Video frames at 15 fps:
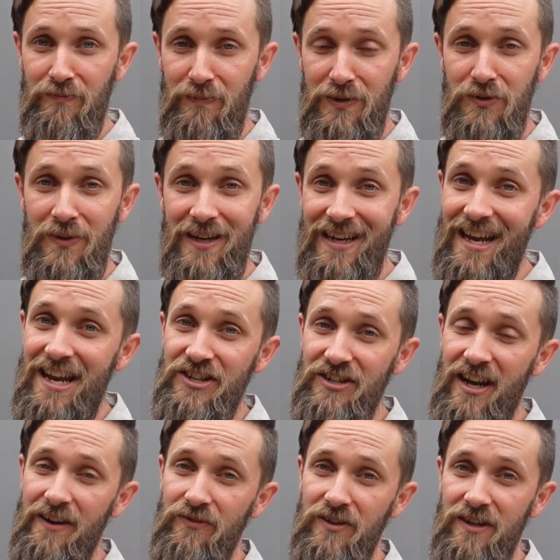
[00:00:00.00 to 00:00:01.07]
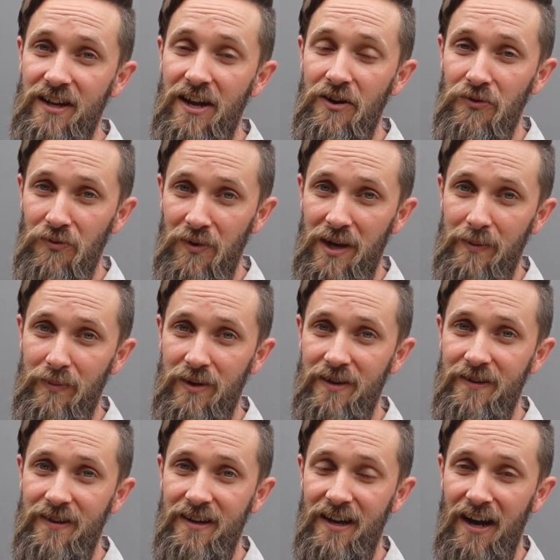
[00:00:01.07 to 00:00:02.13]
between each and every rib
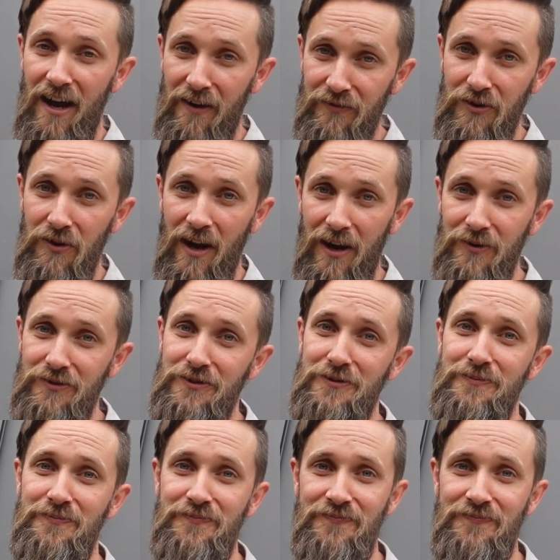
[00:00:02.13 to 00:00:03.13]
of your house.